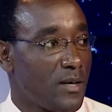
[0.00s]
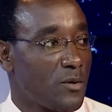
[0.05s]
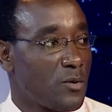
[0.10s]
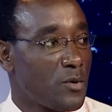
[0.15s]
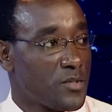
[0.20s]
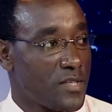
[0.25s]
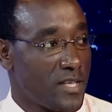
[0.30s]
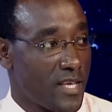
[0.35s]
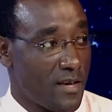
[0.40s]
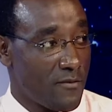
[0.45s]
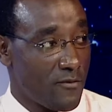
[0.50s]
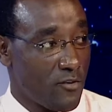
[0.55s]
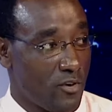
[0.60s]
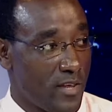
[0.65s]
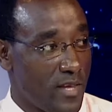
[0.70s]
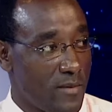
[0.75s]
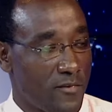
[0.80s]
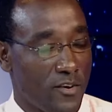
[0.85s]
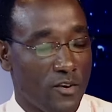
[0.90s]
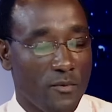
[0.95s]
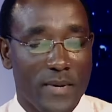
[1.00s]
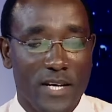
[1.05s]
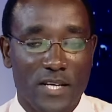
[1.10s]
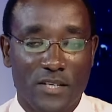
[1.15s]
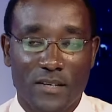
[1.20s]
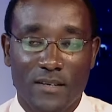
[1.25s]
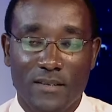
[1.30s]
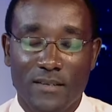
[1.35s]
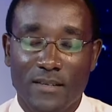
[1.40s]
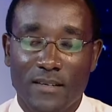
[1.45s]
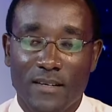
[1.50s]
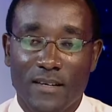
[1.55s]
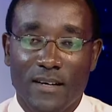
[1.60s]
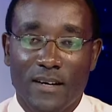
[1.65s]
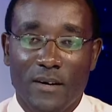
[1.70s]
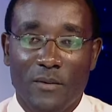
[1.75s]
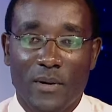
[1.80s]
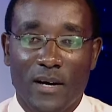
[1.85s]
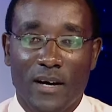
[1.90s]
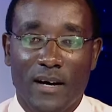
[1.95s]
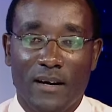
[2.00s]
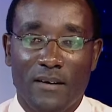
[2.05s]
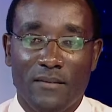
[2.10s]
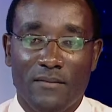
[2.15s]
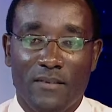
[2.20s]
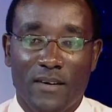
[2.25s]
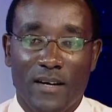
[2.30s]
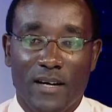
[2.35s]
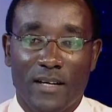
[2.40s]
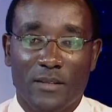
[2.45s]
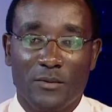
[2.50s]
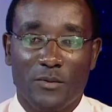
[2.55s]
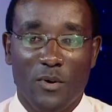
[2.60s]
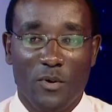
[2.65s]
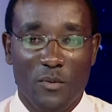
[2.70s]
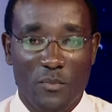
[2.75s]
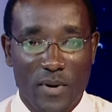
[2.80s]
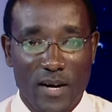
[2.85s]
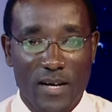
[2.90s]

causing envenomation. We have dog